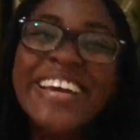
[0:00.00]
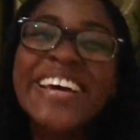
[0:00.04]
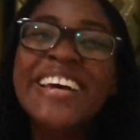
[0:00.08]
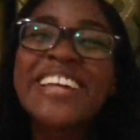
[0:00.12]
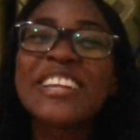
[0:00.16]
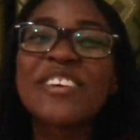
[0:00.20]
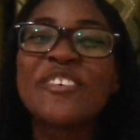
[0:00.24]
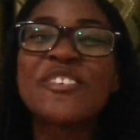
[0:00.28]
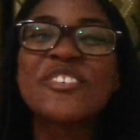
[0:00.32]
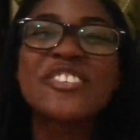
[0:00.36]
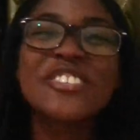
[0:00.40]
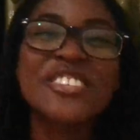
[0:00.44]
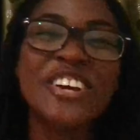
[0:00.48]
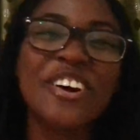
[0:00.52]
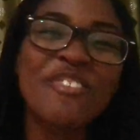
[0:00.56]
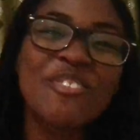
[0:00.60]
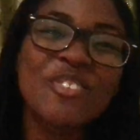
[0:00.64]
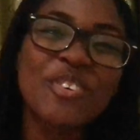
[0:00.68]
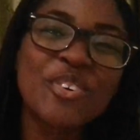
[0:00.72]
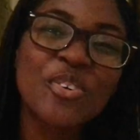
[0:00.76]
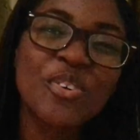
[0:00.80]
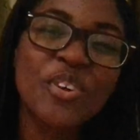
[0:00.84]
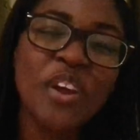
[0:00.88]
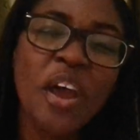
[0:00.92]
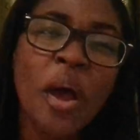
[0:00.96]
They've
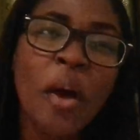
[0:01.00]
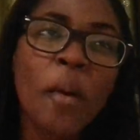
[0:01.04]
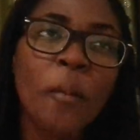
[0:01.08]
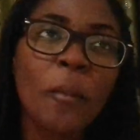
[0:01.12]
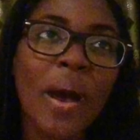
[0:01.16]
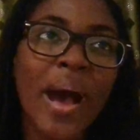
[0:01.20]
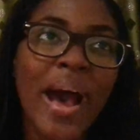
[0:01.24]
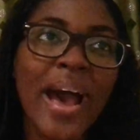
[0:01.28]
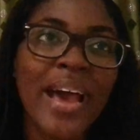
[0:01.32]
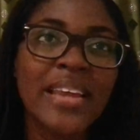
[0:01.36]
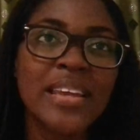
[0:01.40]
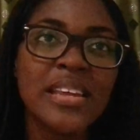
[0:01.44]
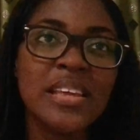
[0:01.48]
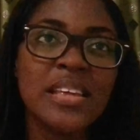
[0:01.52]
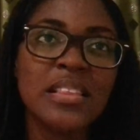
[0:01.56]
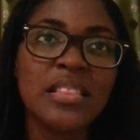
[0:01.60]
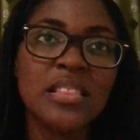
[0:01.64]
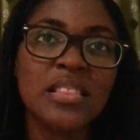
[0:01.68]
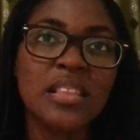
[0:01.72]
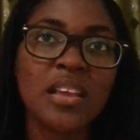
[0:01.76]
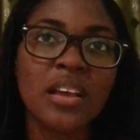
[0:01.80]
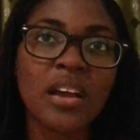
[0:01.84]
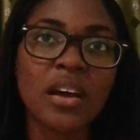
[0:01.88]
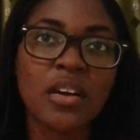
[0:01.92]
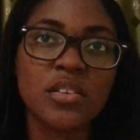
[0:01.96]
traveled. But I didn't
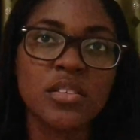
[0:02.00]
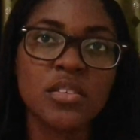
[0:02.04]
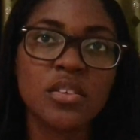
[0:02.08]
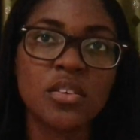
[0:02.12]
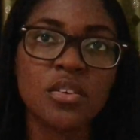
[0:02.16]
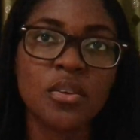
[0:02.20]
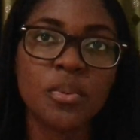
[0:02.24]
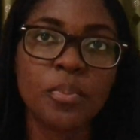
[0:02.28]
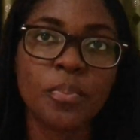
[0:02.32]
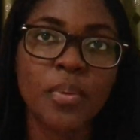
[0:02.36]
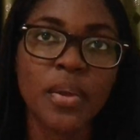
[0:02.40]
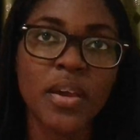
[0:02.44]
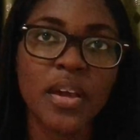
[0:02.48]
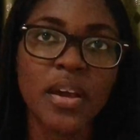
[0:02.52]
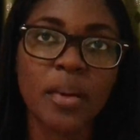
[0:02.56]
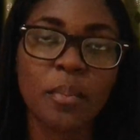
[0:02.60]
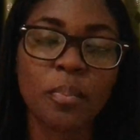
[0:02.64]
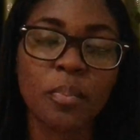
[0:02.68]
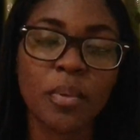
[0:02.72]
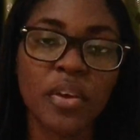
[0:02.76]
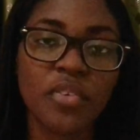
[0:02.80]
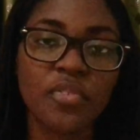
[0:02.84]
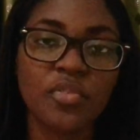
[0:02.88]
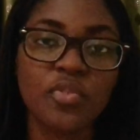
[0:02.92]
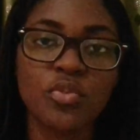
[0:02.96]
think I was going to pick up
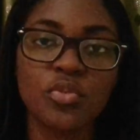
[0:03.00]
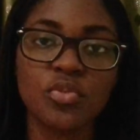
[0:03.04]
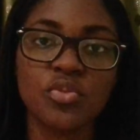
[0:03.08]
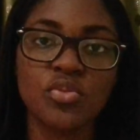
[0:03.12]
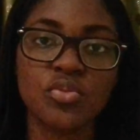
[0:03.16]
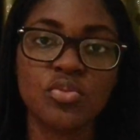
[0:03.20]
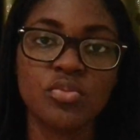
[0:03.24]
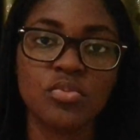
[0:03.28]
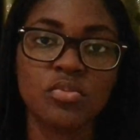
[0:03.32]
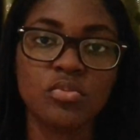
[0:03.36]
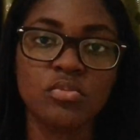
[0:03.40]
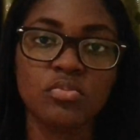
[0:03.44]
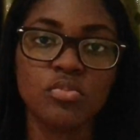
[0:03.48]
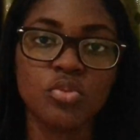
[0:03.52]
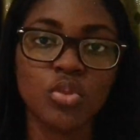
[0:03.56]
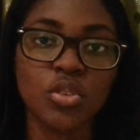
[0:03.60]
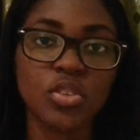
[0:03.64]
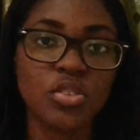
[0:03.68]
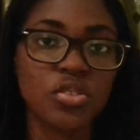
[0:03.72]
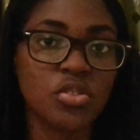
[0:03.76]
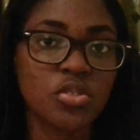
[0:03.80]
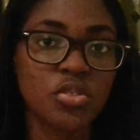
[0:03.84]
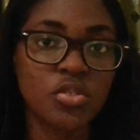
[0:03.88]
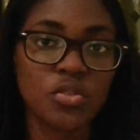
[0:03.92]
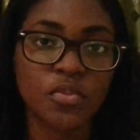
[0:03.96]
my phone to do a
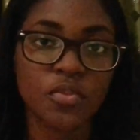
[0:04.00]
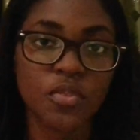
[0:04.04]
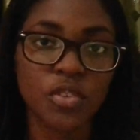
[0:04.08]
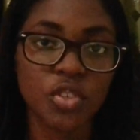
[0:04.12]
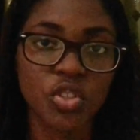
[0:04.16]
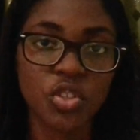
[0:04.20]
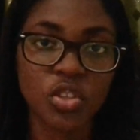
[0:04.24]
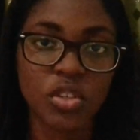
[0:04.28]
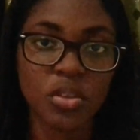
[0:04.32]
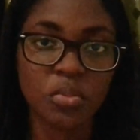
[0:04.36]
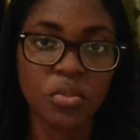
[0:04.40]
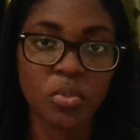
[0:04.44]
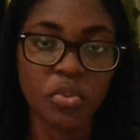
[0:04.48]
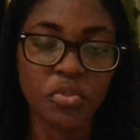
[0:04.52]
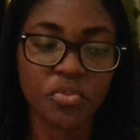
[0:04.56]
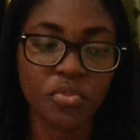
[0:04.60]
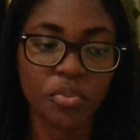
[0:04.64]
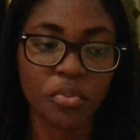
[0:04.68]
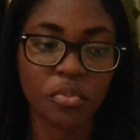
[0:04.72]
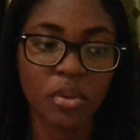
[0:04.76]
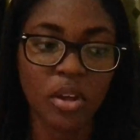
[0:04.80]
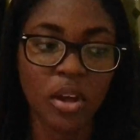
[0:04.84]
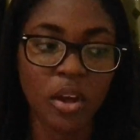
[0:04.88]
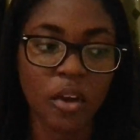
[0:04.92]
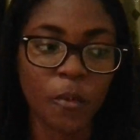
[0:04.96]
YouTube video anymore
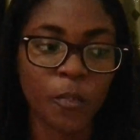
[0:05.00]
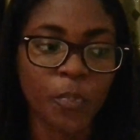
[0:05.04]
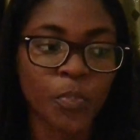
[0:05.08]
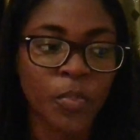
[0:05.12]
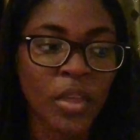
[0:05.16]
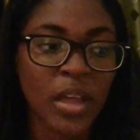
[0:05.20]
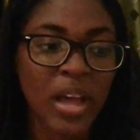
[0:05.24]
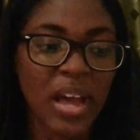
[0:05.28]
from now.